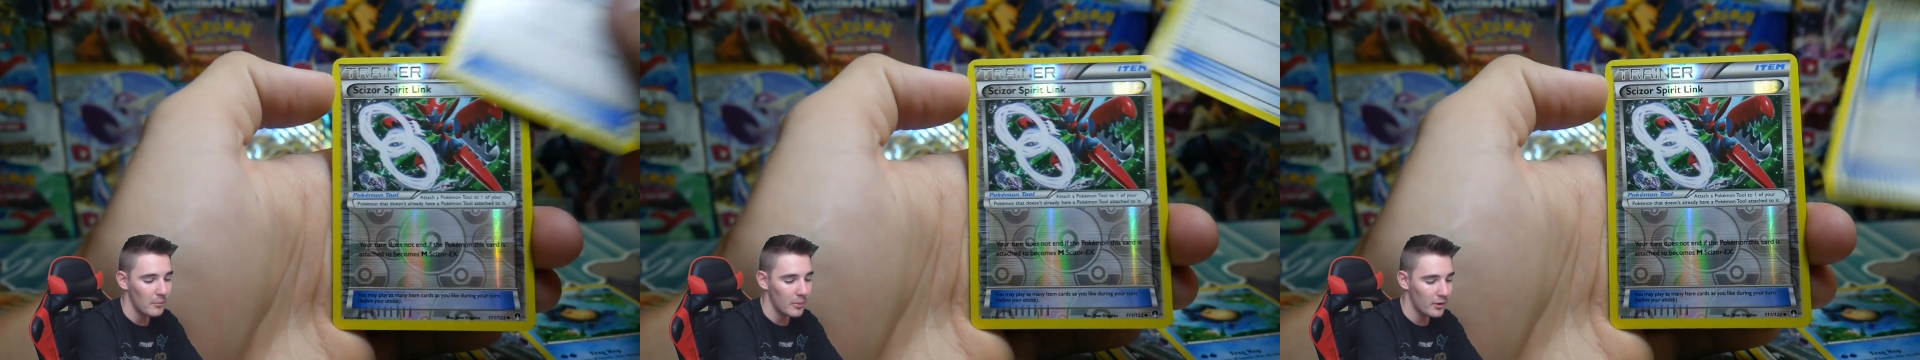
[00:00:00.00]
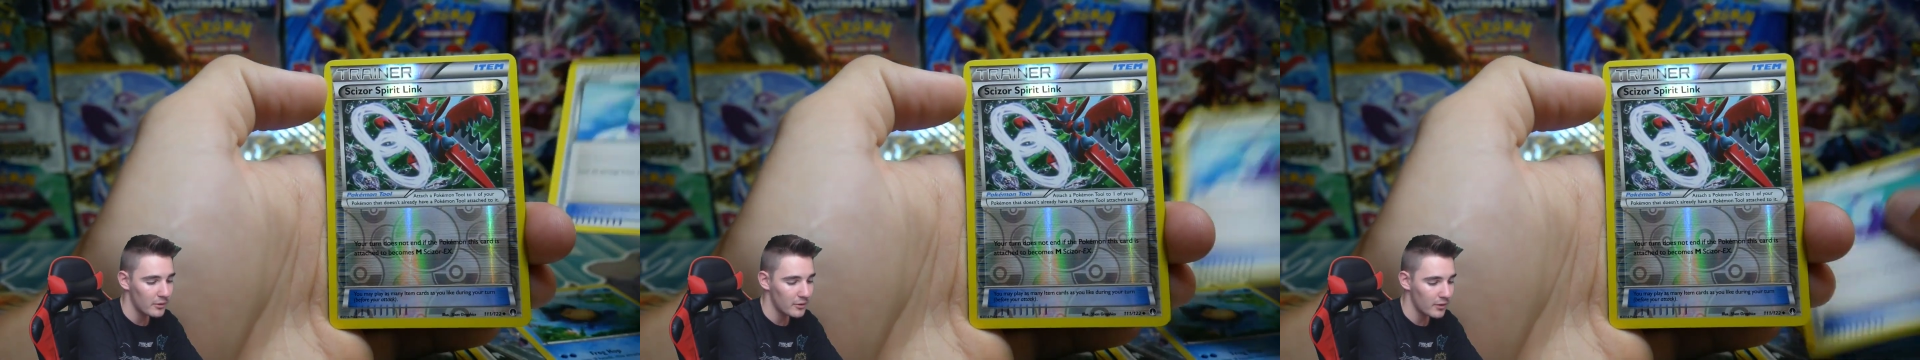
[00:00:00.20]

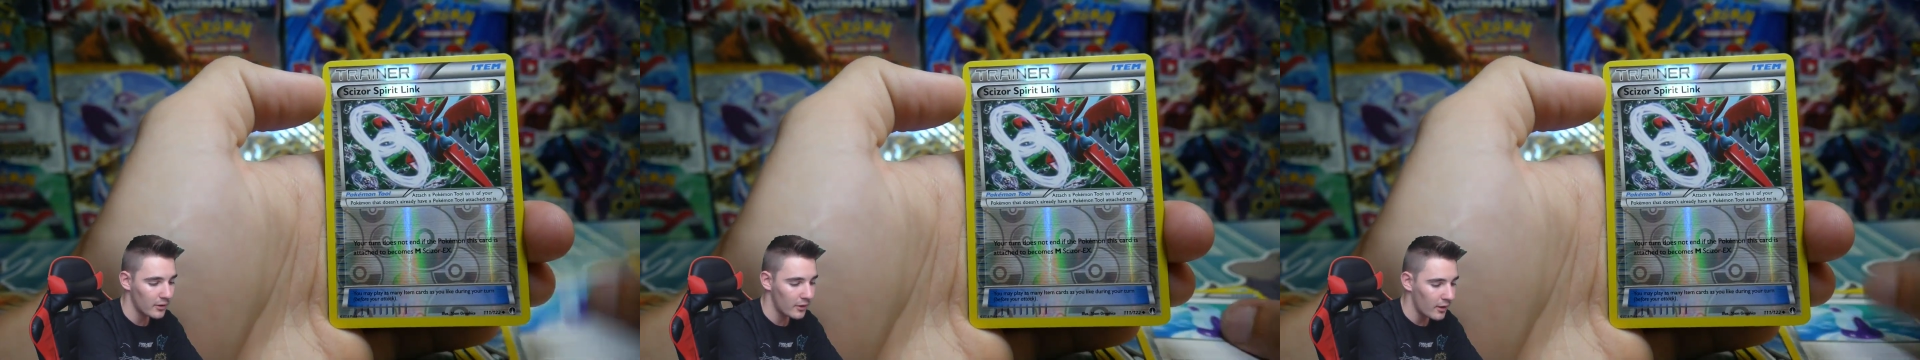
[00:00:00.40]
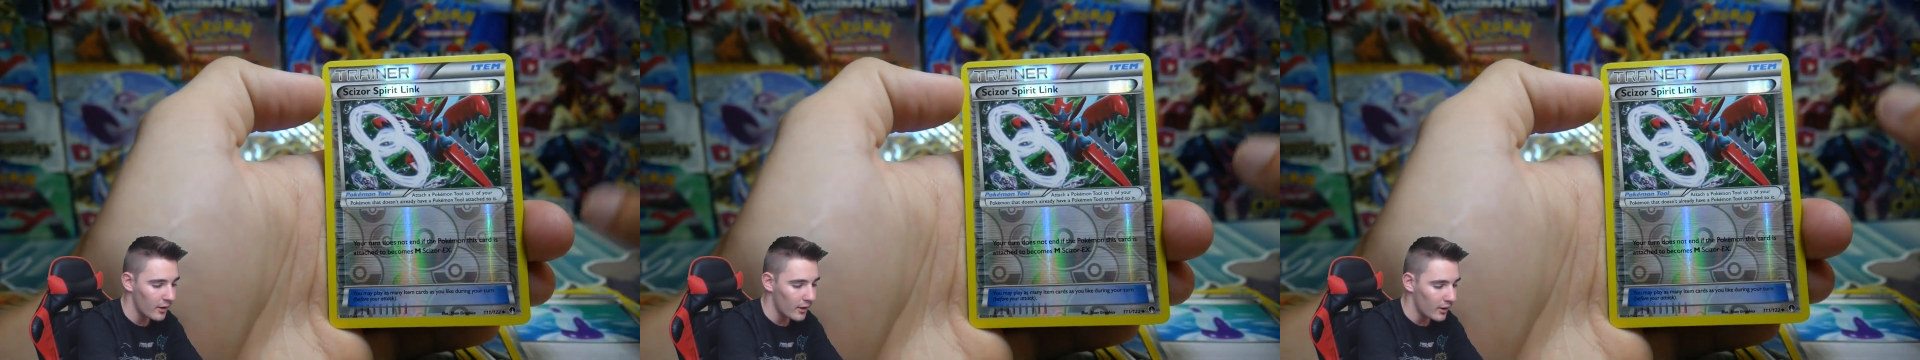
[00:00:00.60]

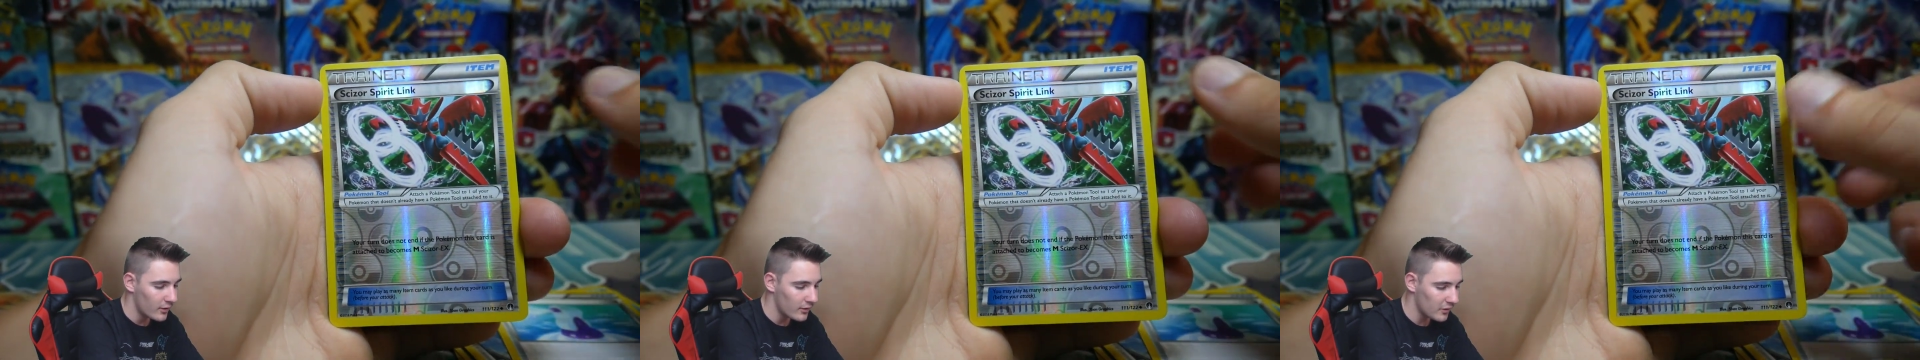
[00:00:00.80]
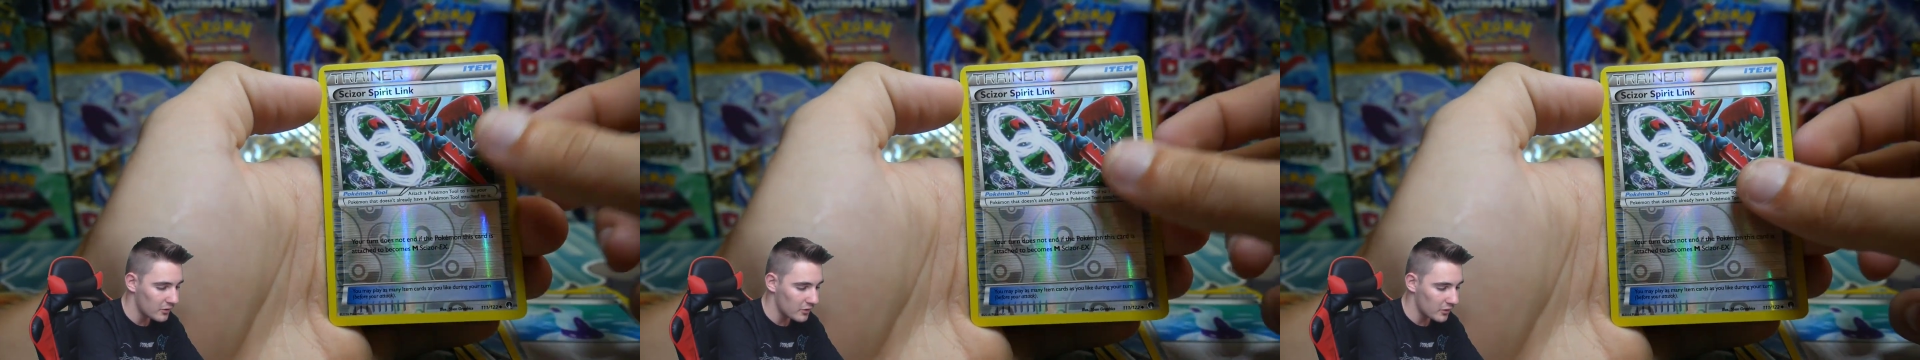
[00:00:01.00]
Potion,
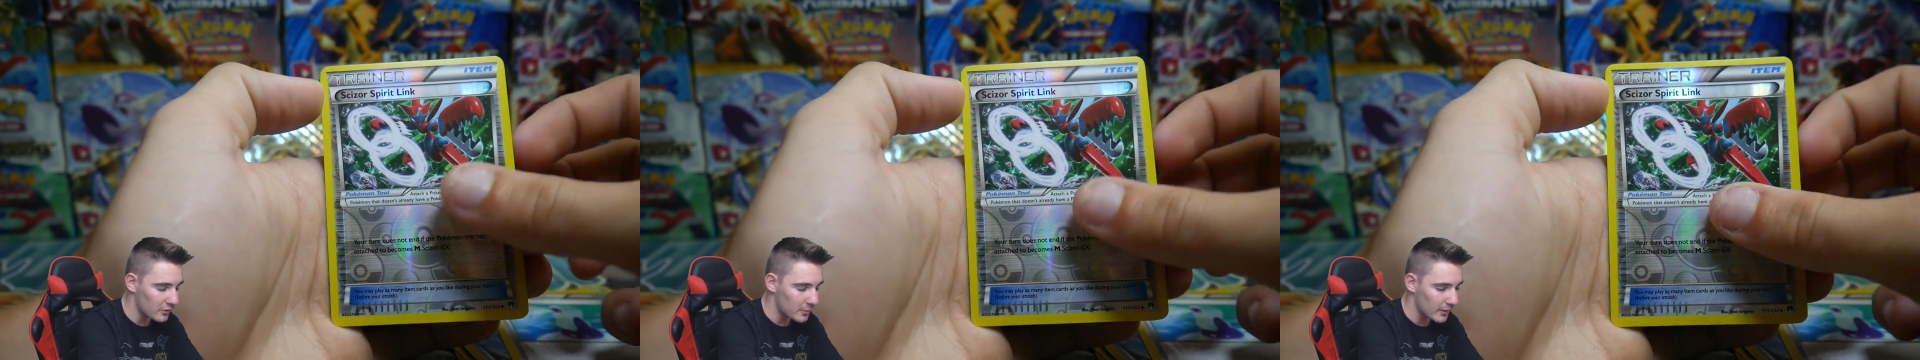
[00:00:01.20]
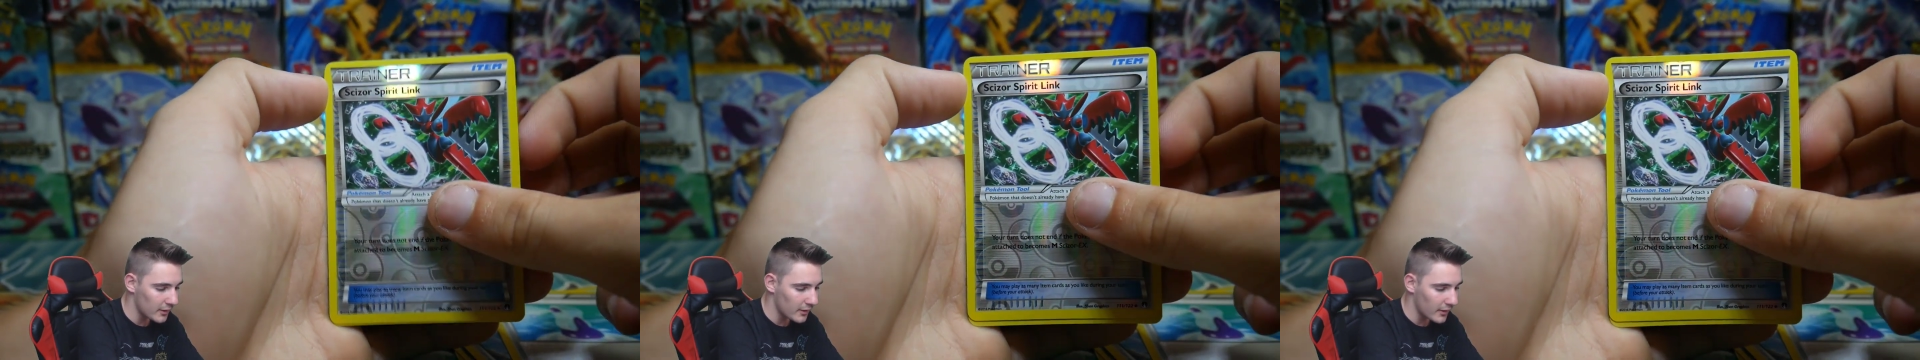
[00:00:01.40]
Scizor
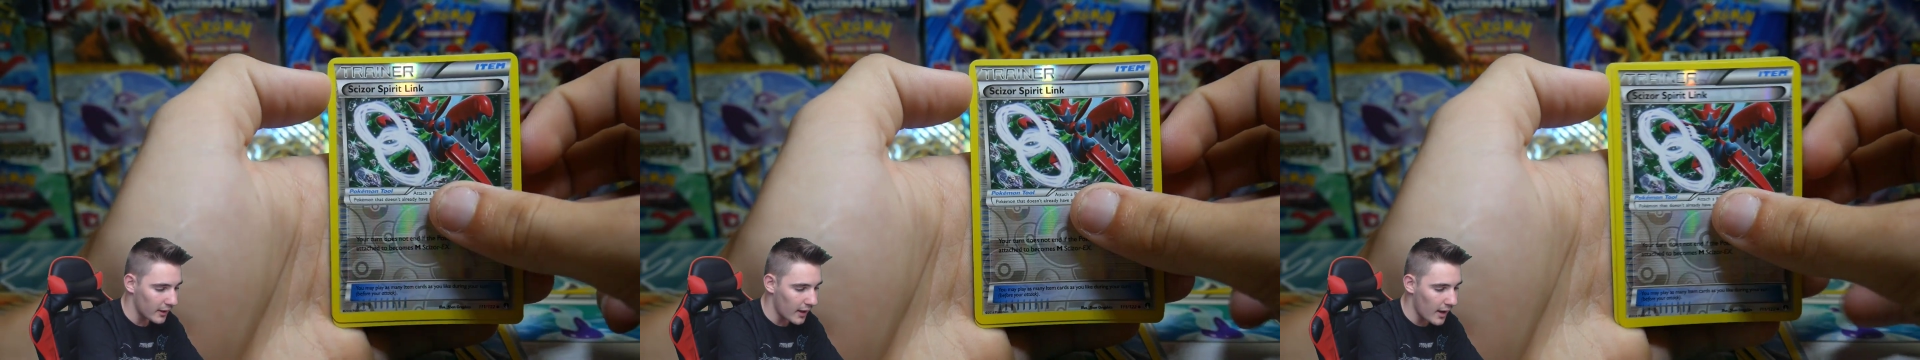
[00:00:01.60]
Spirit Link,